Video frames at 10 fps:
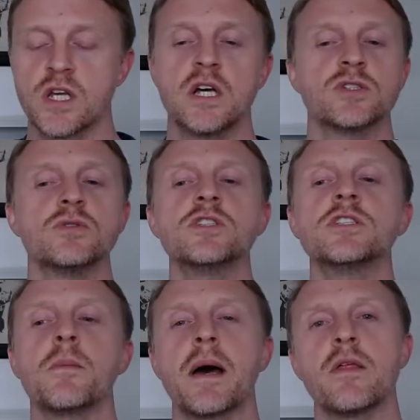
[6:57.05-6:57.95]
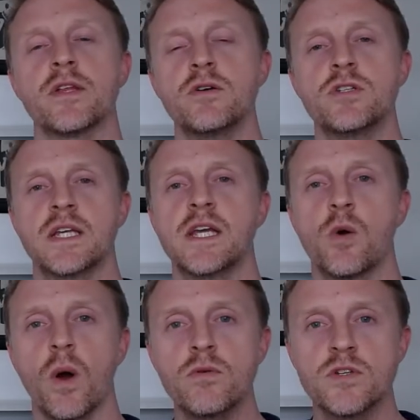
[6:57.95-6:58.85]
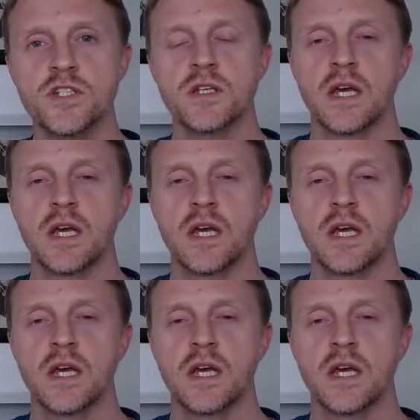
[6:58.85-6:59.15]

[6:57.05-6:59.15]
It's not just about those he quotes,